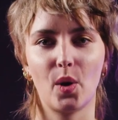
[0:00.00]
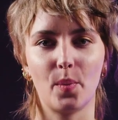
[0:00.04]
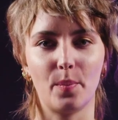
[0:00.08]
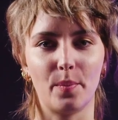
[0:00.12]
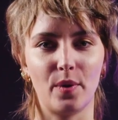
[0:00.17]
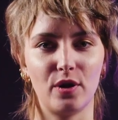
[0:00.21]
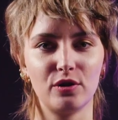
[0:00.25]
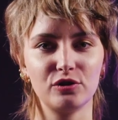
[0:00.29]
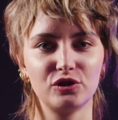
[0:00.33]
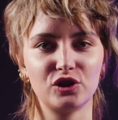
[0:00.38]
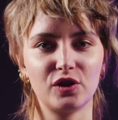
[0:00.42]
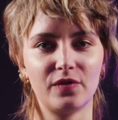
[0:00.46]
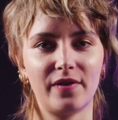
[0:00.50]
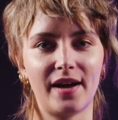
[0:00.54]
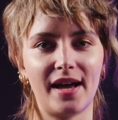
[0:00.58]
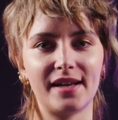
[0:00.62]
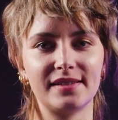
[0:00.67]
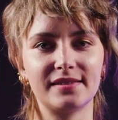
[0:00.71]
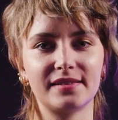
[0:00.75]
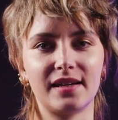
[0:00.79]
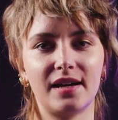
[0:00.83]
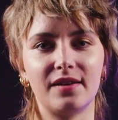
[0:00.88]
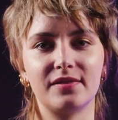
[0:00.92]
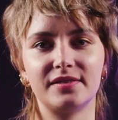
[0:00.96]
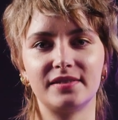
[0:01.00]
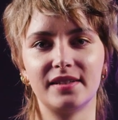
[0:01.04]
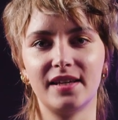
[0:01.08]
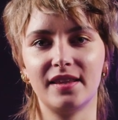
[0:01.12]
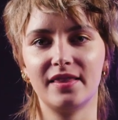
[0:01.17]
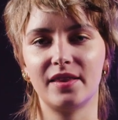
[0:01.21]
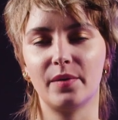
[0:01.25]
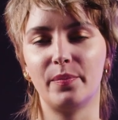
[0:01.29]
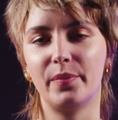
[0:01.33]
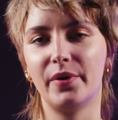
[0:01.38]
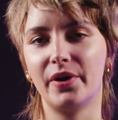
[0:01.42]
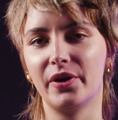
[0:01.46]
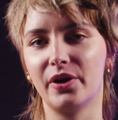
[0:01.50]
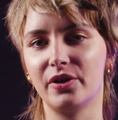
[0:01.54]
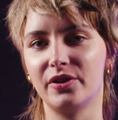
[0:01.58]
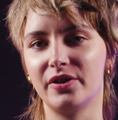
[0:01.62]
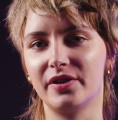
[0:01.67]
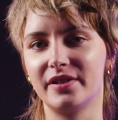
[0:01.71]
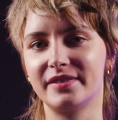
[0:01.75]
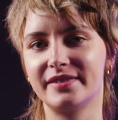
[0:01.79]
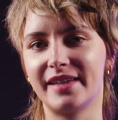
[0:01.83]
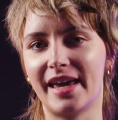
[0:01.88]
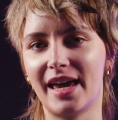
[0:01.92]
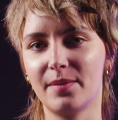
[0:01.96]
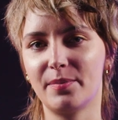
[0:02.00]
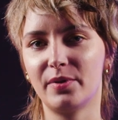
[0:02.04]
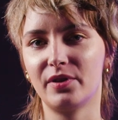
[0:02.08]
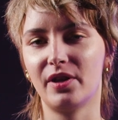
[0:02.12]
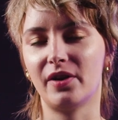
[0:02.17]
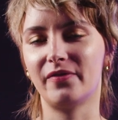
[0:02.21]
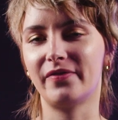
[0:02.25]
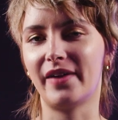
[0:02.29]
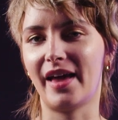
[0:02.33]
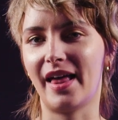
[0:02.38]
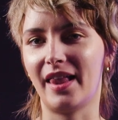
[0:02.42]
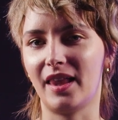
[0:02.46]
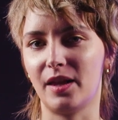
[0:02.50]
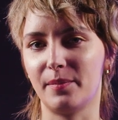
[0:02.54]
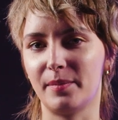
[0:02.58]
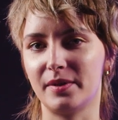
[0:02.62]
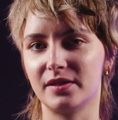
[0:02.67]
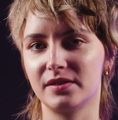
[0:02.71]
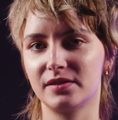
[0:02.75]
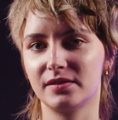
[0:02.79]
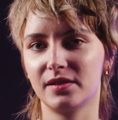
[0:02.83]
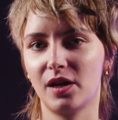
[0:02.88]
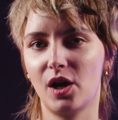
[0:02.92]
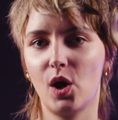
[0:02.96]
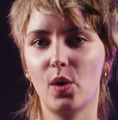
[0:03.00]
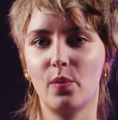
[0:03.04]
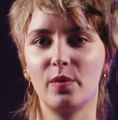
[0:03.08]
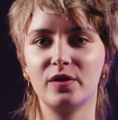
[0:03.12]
Most of us have seen the periodic table of elements,